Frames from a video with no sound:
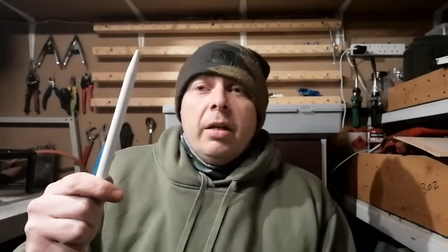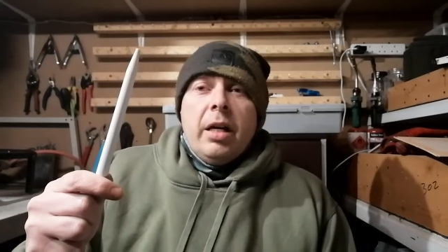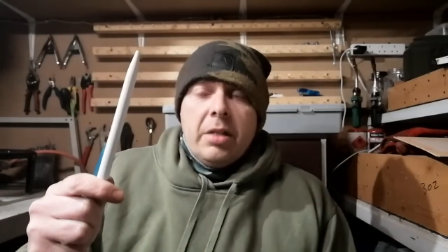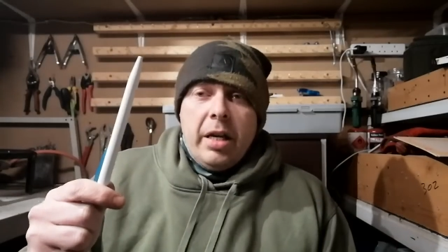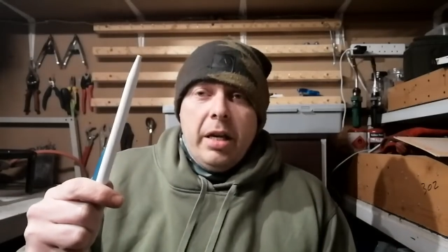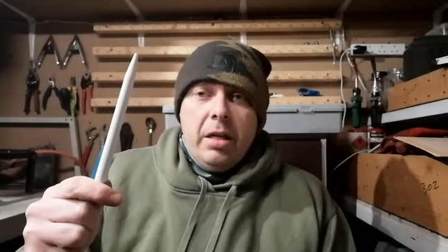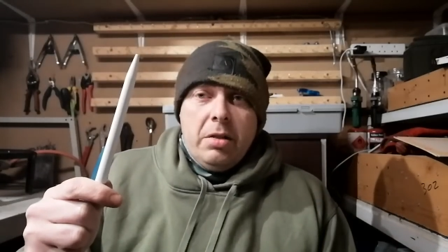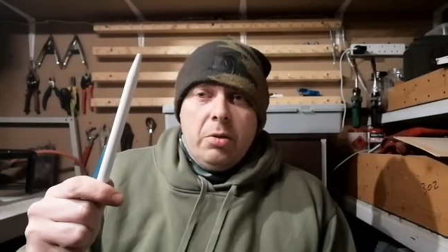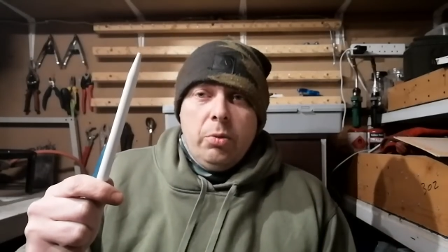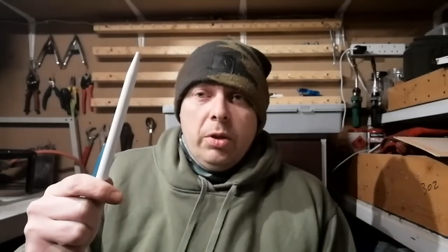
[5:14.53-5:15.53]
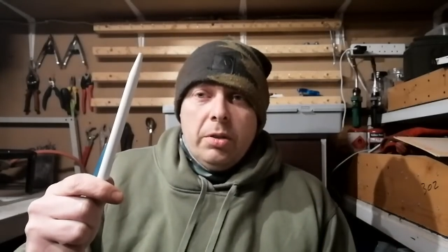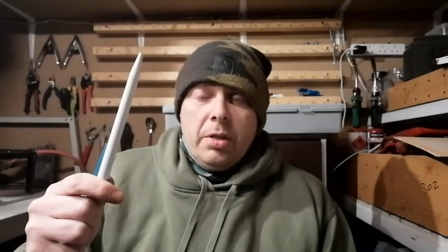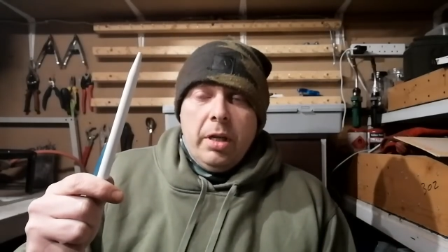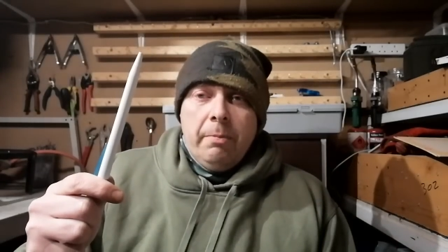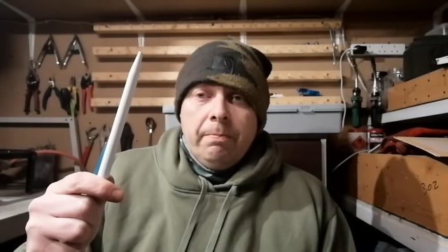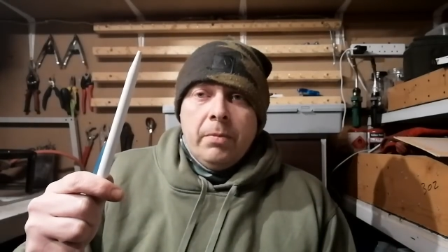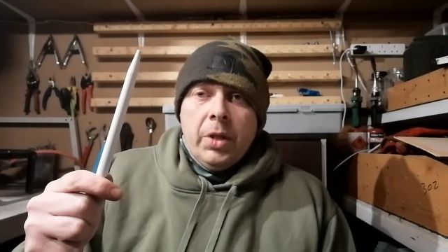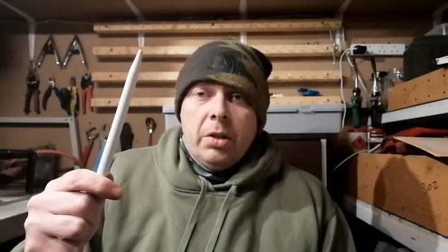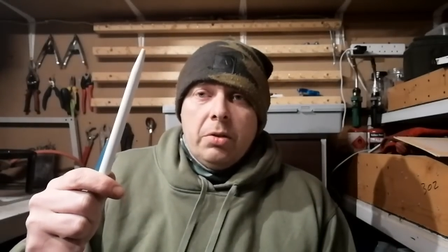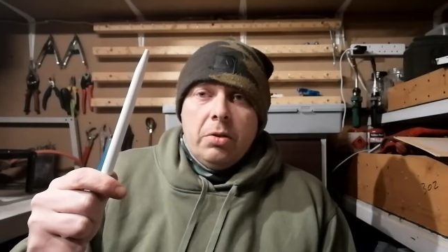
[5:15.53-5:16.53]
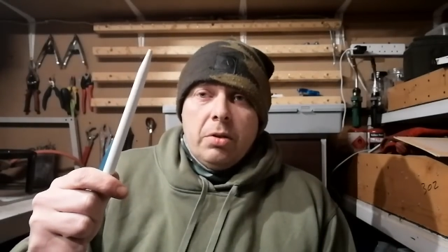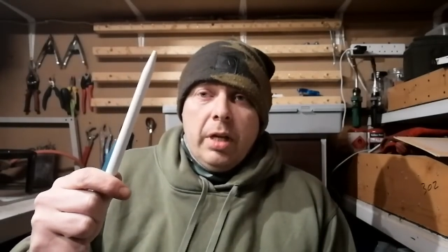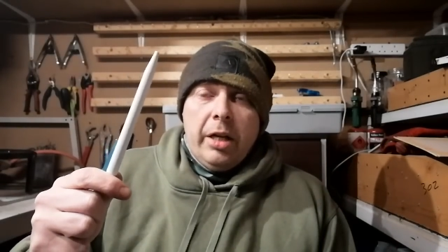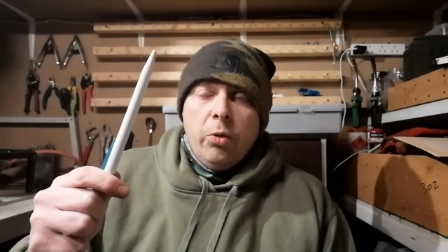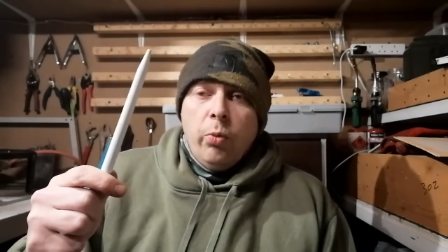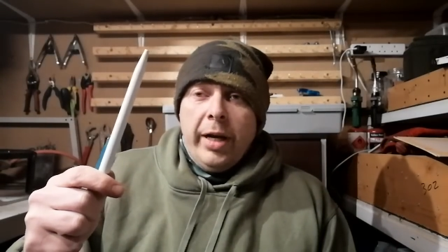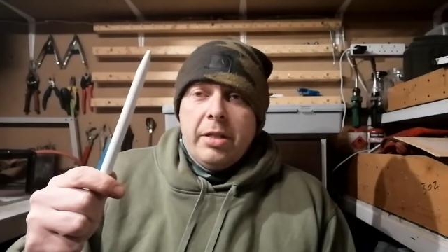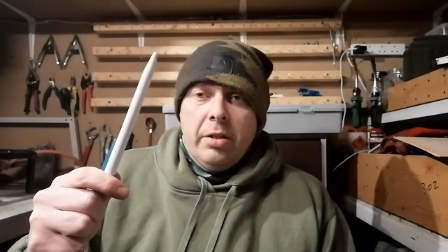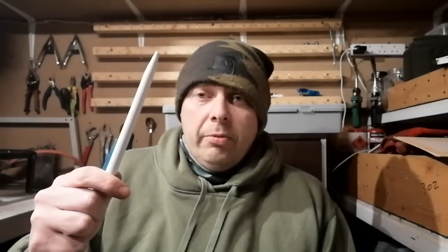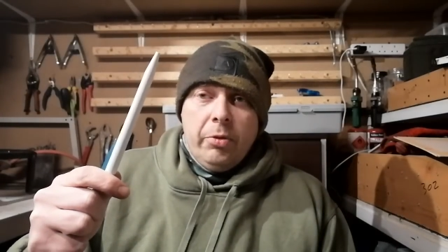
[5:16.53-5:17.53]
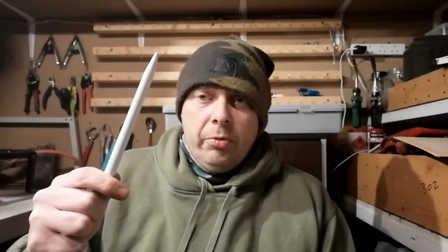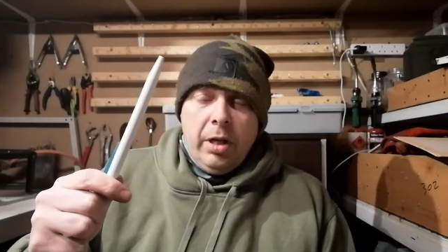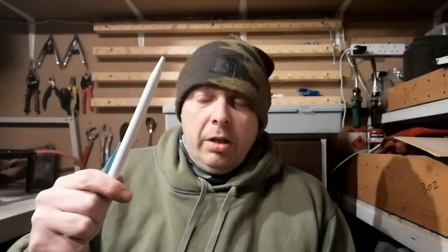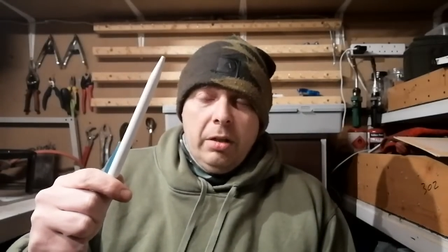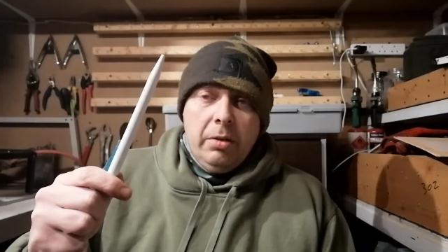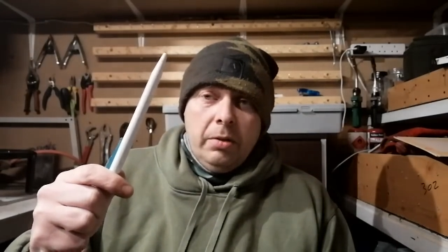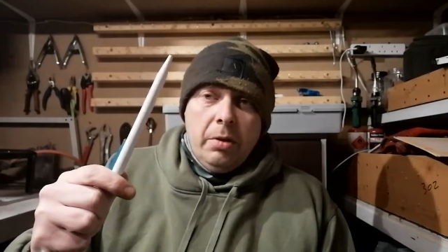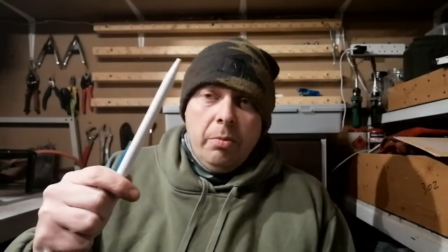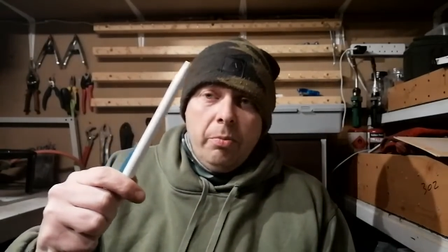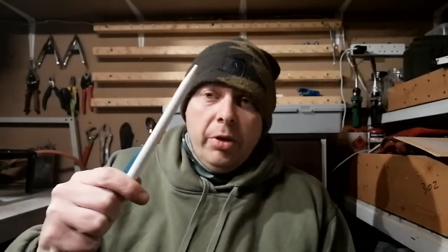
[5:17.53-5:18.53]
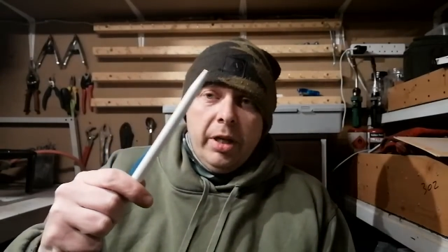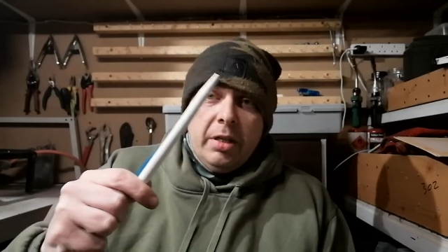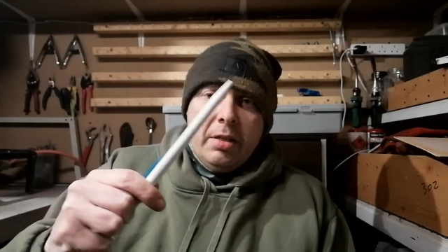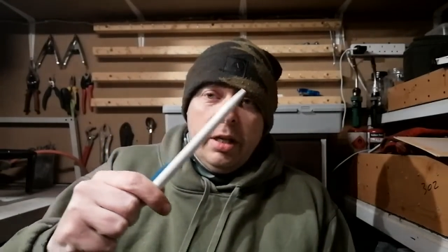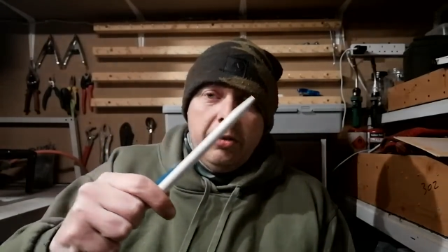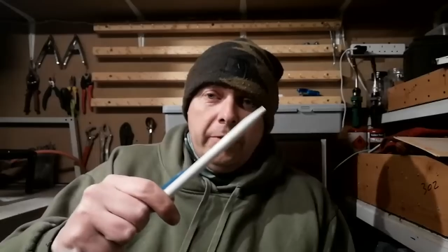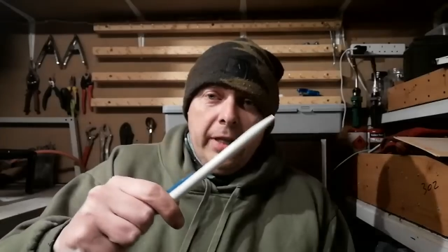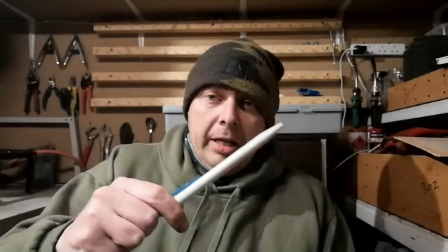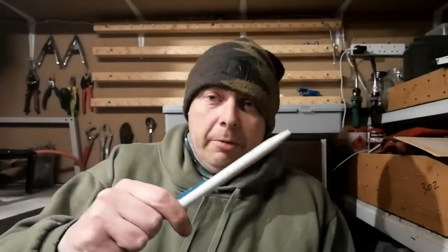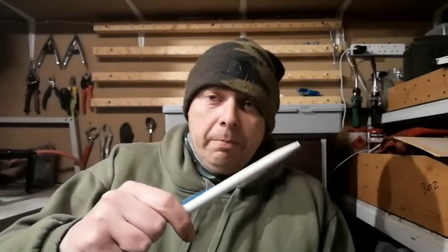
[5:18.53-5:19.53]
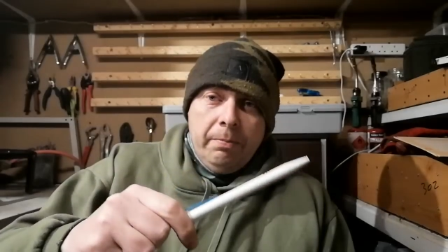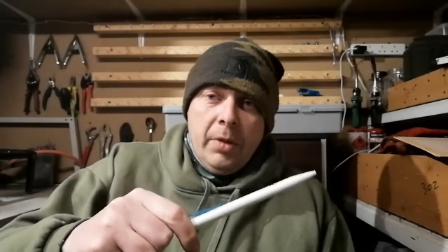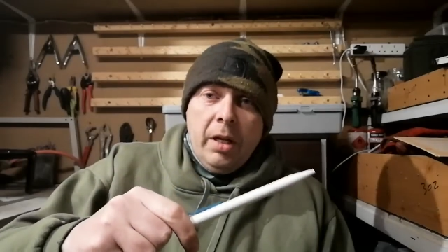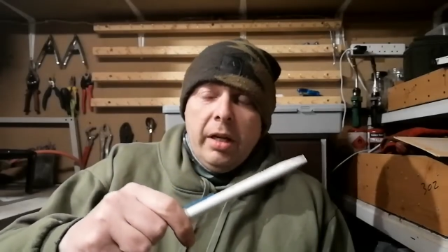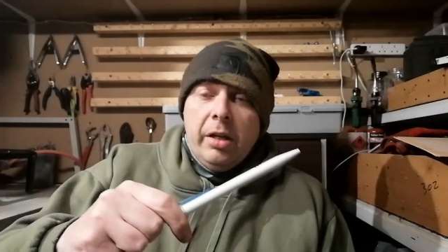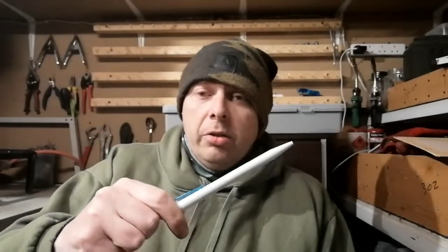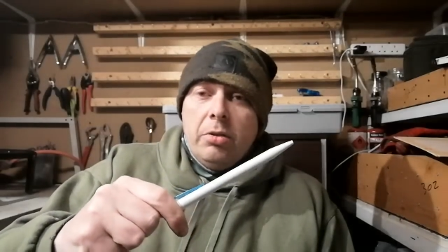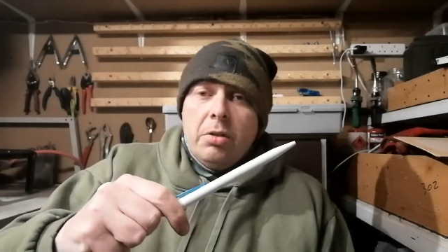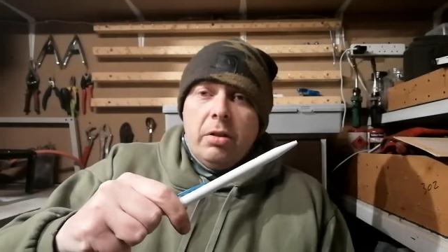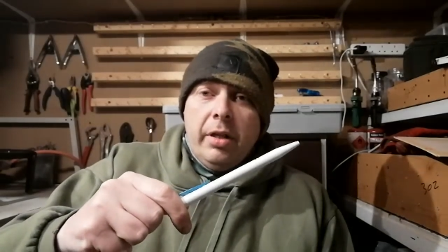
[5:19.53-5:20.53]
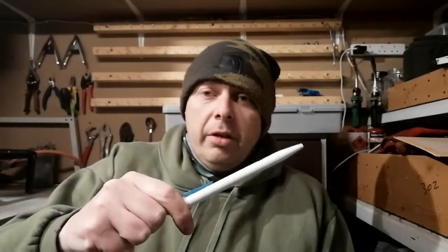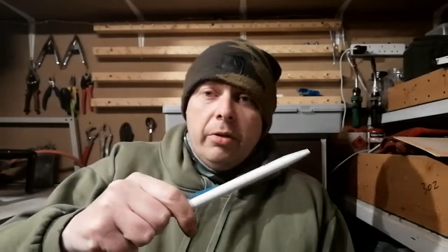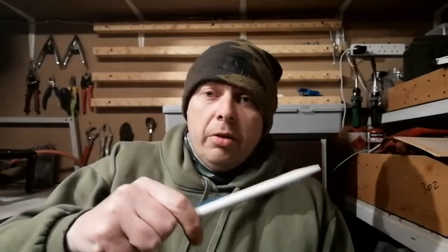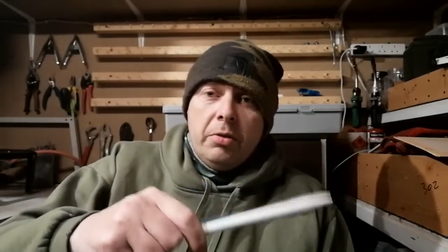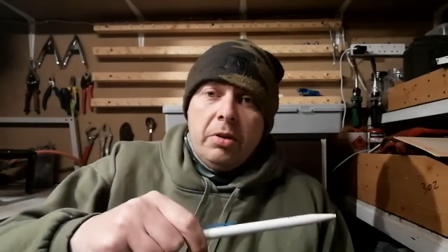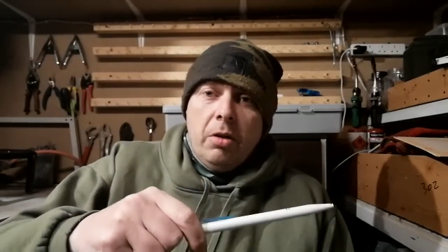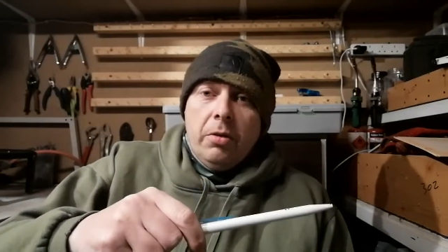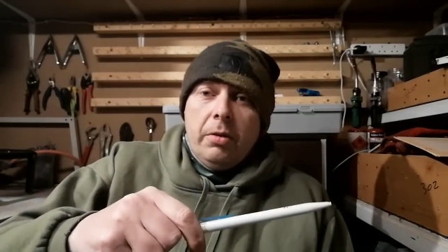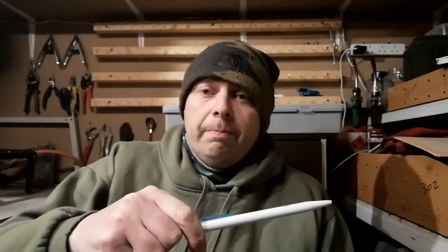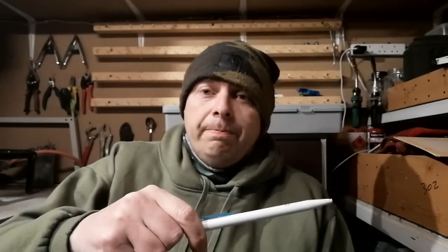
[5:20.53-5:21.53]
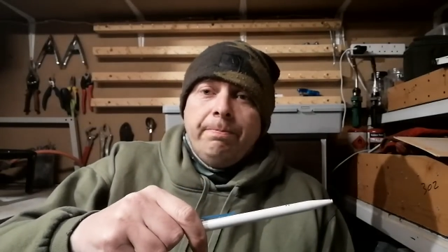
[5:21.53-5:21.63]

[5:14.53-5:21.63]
As it hits the water, just let the weight of the rod bring itself down, and then all of a sudden it'll go donk.